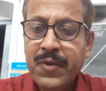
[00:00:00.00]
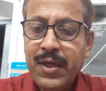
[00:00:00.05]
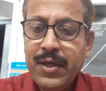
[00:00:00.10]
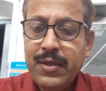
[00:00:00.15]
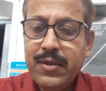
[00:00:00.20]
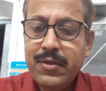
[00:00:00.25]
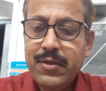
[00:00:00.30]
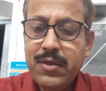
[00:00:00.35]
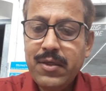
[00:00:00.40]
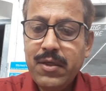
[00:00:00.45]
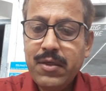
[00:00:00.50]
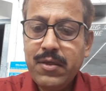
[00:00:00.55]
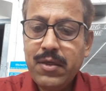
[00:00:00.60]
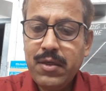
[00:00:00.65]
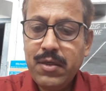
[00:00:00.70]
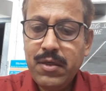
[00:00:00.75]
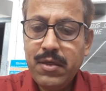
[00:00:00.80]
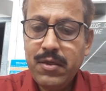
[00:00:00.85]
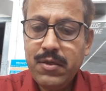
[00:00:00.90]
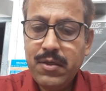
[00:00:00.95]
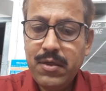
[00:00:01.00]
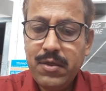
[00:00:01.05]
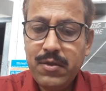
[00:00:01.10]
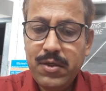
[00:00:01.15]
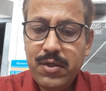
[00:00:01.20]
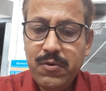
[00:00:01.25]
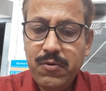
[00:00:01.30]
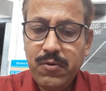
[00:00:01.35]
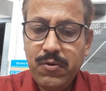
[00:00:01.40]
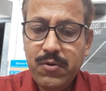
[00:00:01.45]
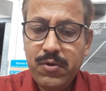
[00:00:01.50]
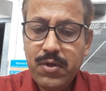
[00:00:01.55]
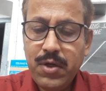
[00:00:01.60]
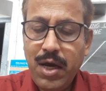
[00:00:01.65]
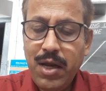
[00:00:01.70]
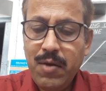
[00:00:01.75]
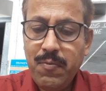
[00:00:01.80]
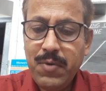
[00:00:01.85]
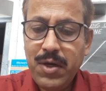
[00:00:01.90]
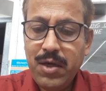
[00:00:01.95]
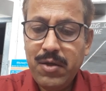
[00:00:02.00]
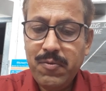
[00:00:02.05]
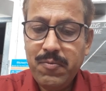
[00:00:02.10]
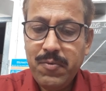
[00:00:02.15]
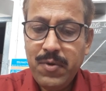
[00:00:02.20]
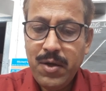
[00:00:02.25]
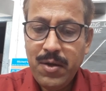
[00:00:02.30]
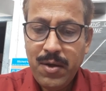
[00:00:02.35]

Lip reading: This is used. Aluminum is